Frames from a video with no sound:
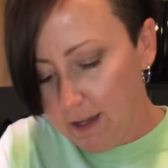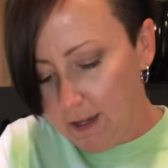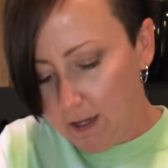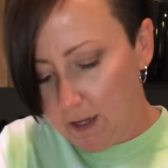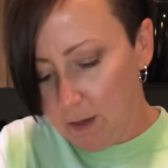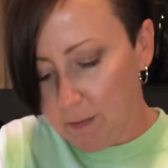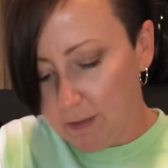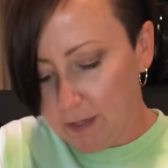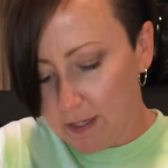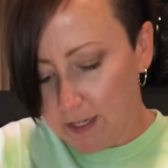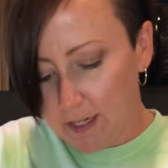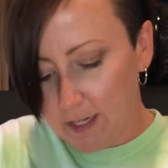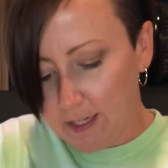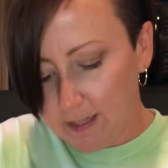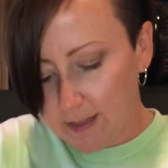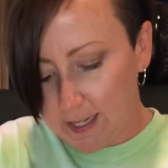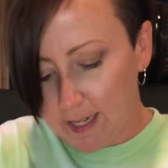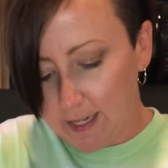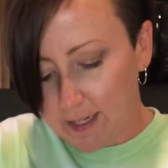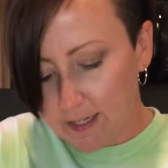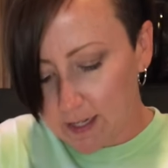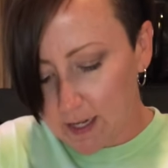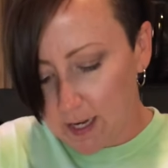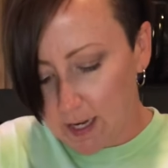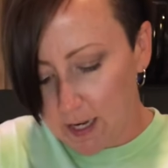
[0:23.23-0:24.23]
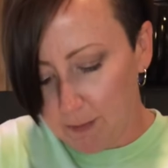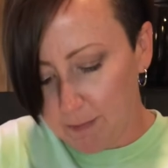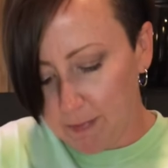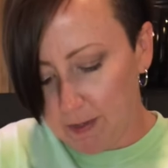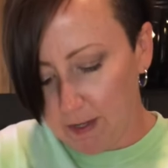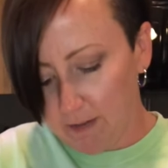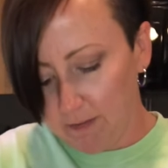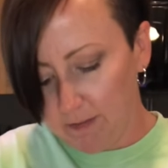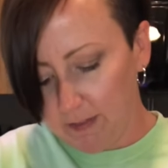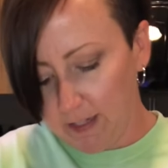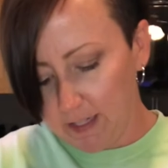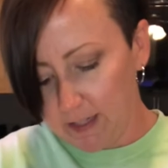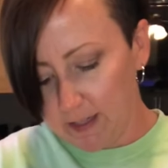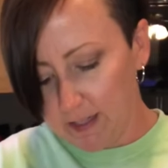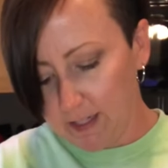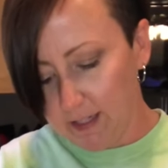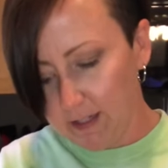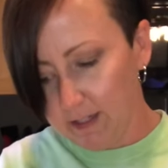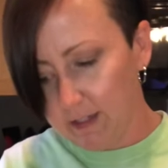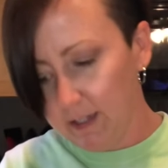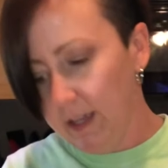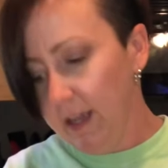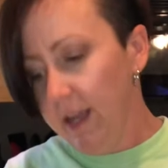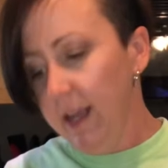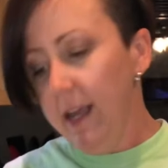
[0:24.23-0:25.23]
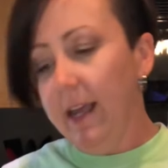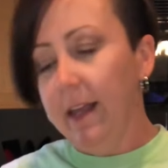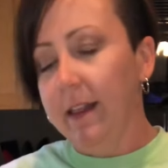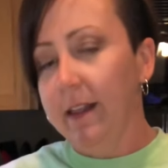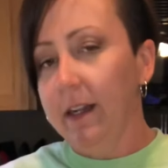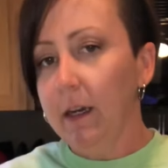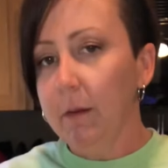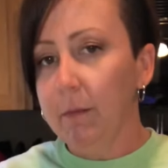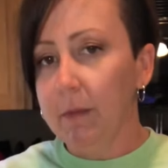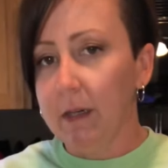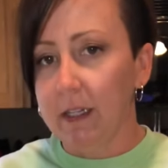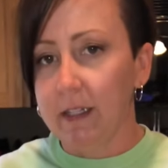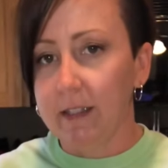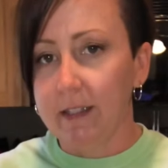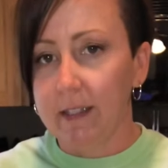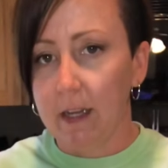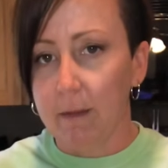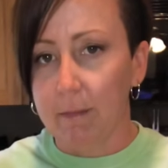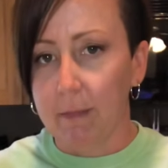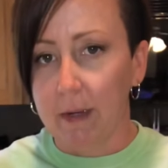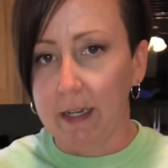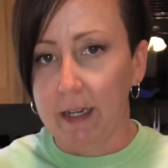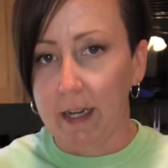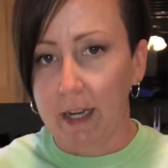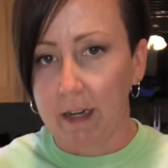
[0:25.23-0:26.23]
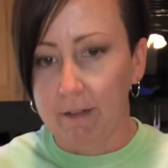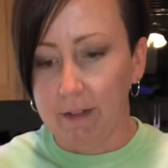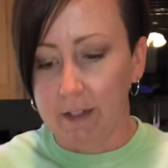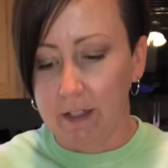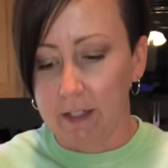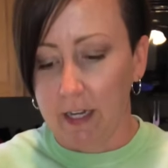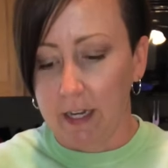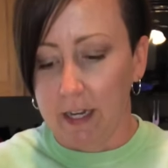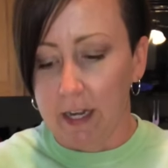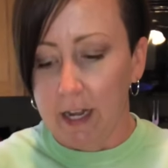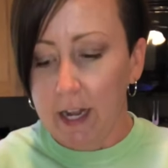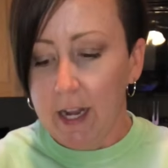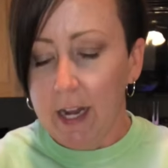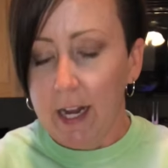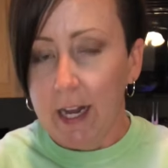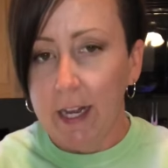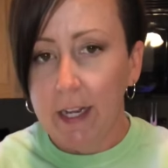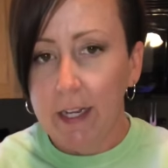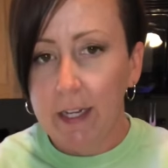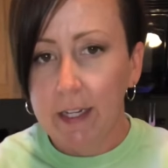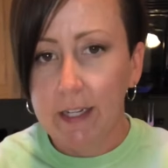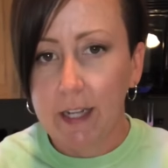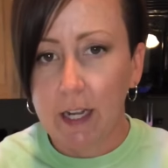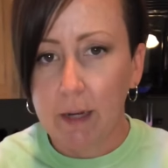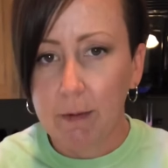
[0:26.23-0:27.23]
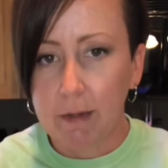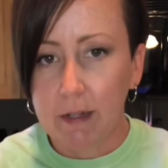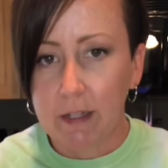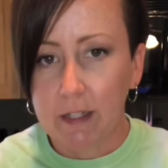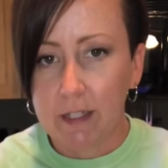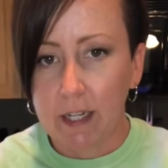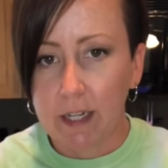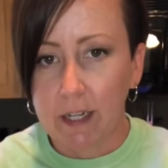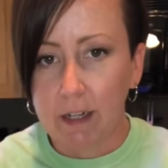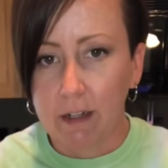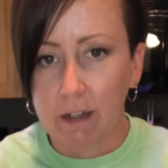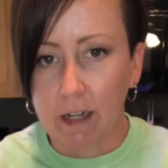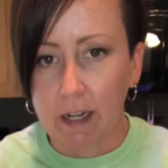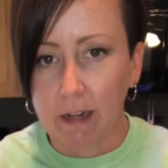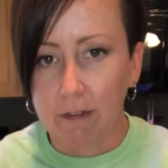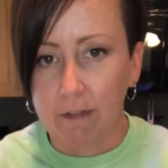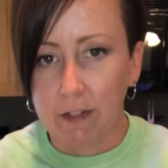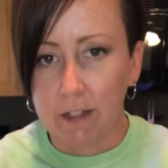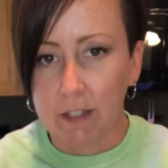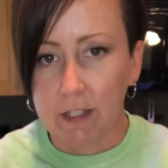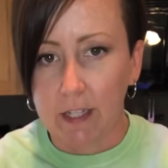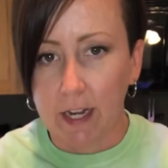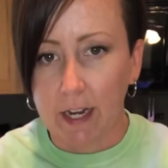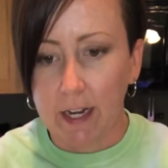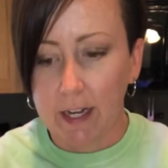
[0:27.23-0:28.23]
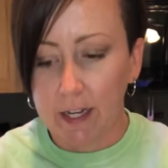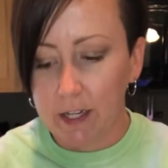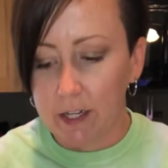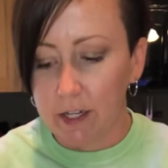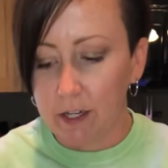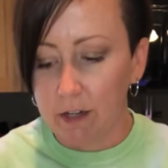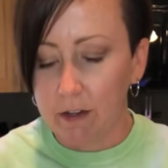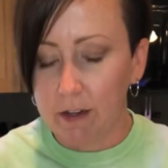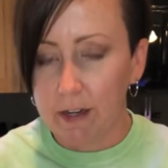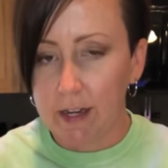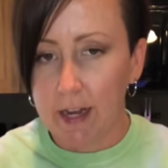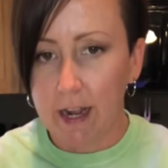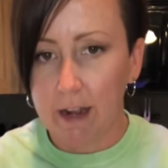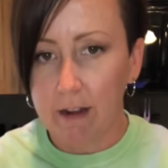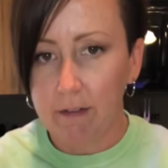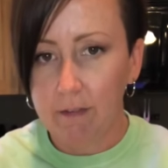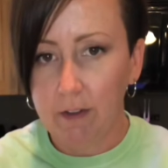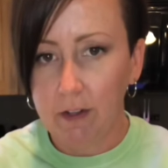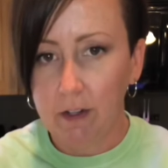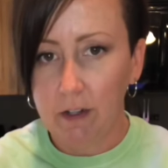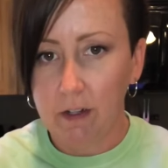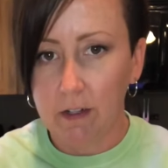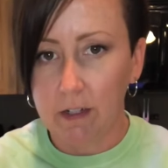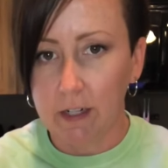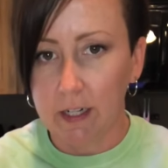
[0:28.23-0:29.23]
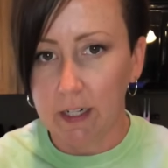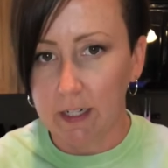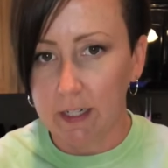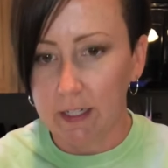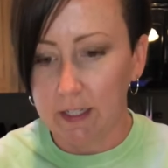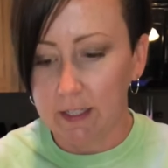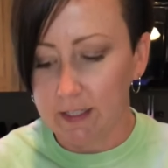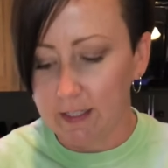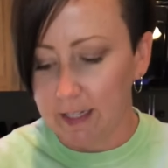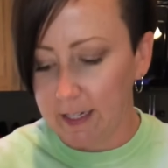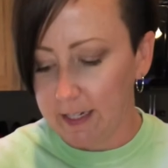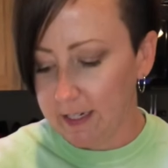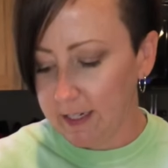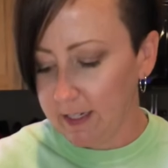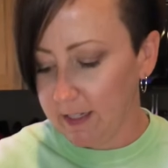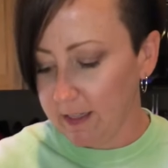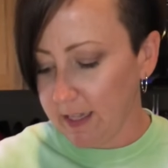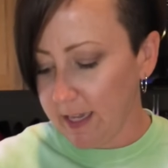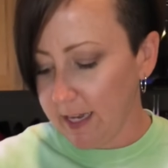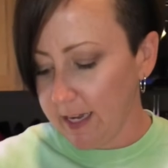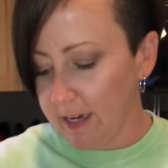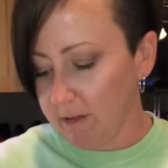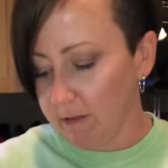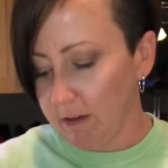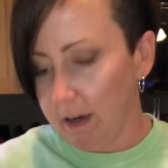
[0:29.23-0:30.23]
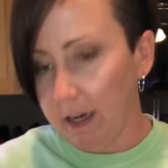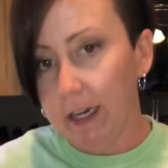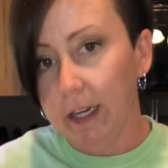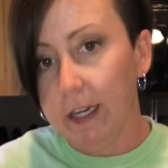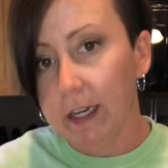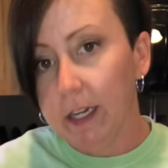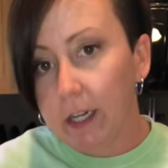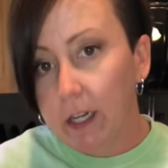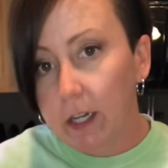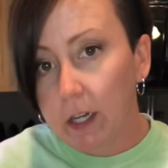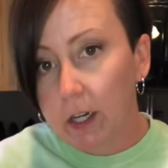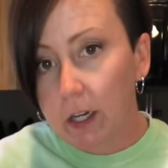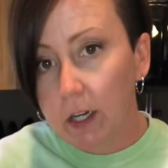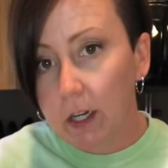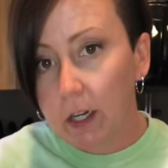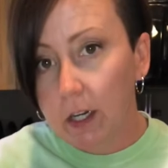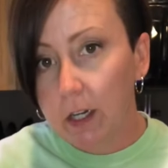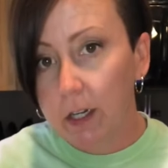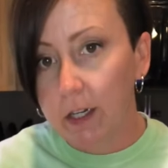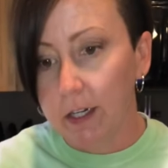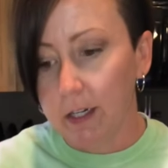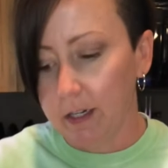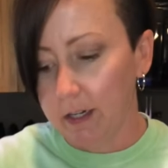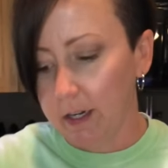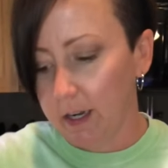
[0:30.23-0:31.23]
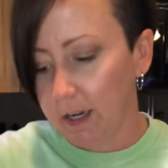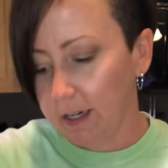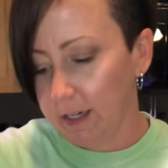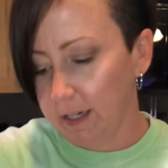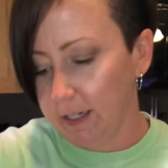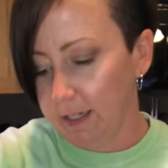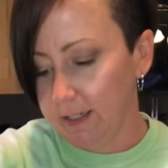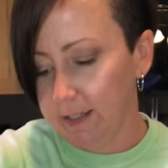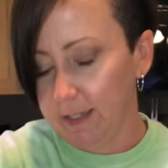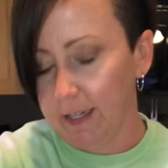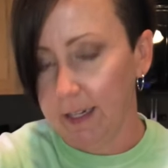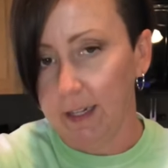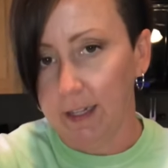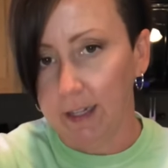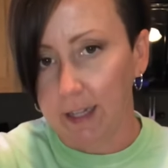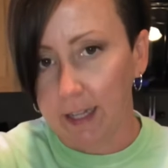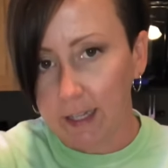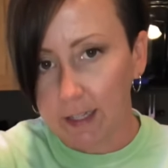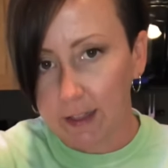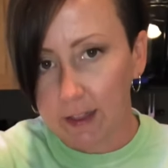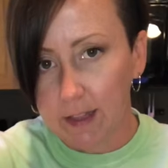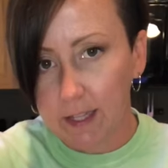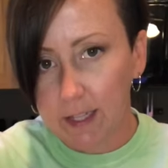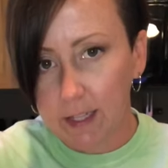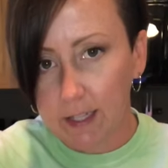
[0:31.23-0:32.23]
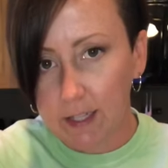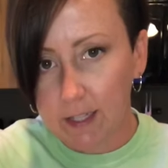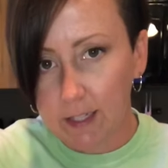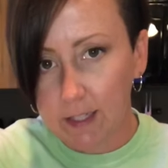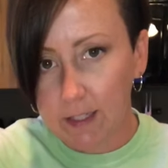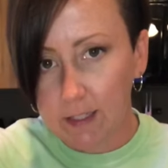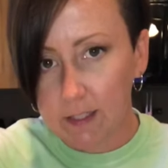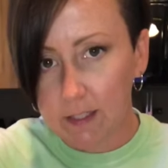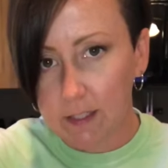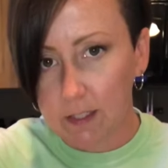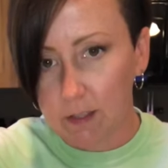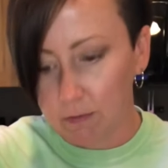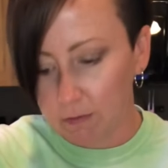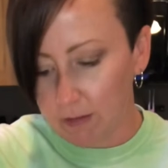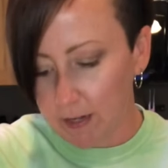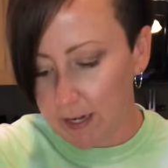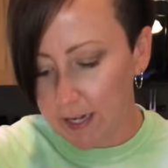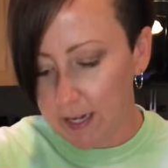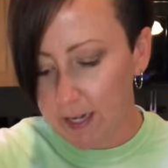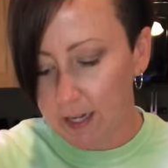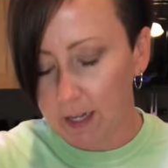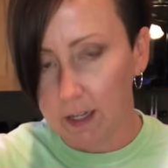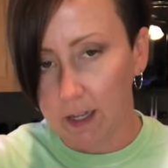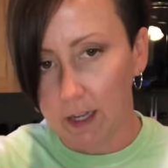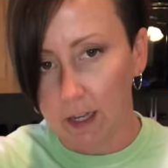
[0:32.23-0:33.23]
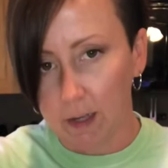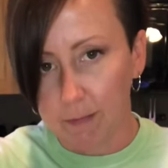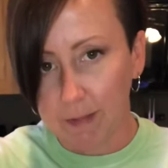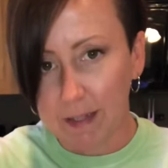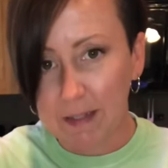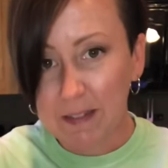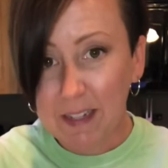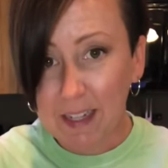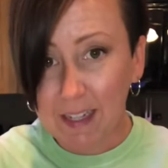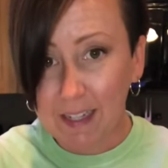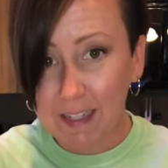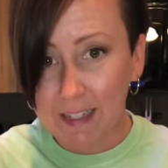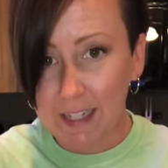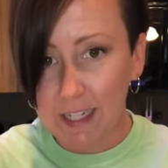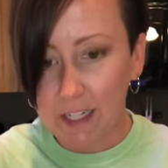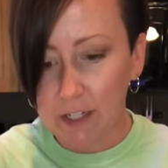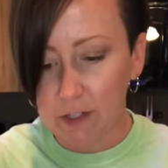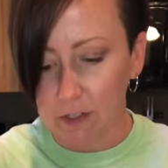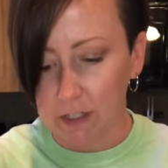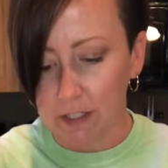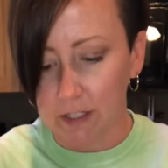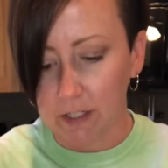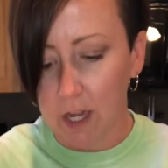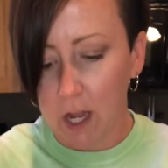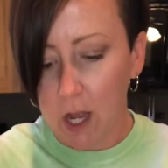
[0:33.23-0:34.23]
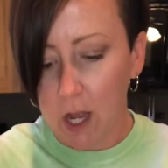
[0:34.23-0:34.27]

I'm gonna cut that top off like this, and then I'm gonna set my knife aside. Anytime you set your knife aside, you're never gonna set it like right here. You're not gonna set it like this, right? That's kind of dangerous.